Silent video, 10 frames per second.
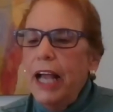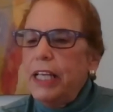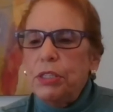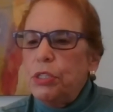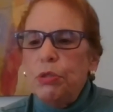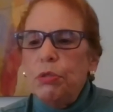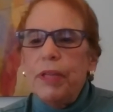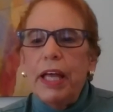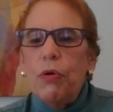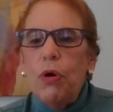I
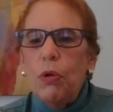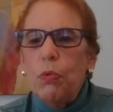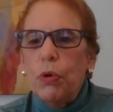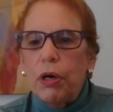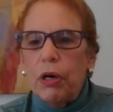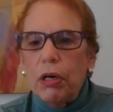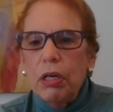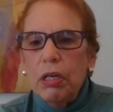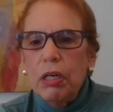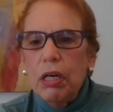assume they all were,
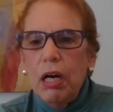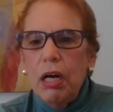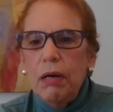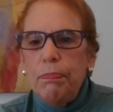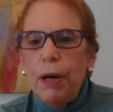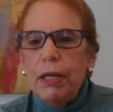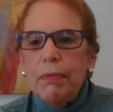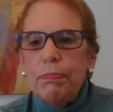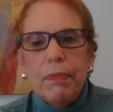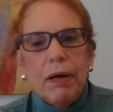
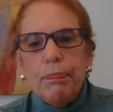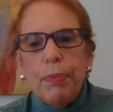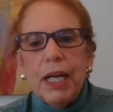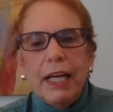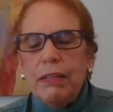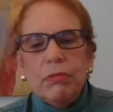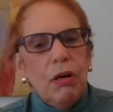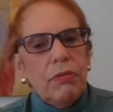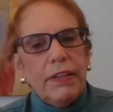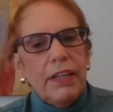but but I don't
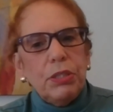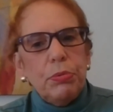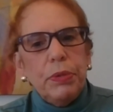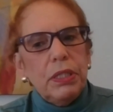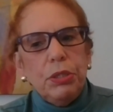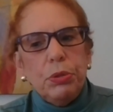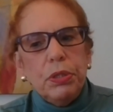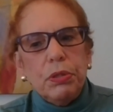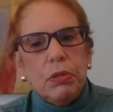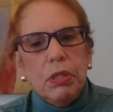know that that's really
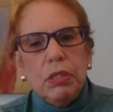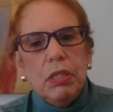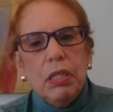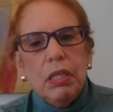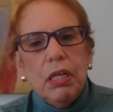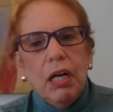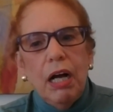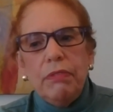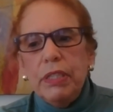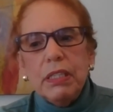true.
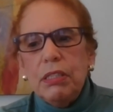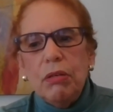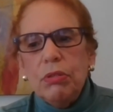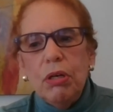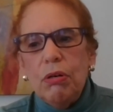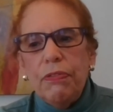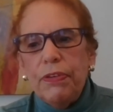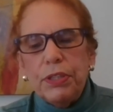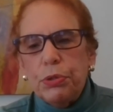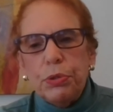I really don't know if
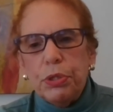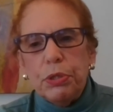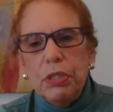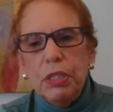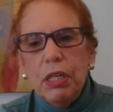it's true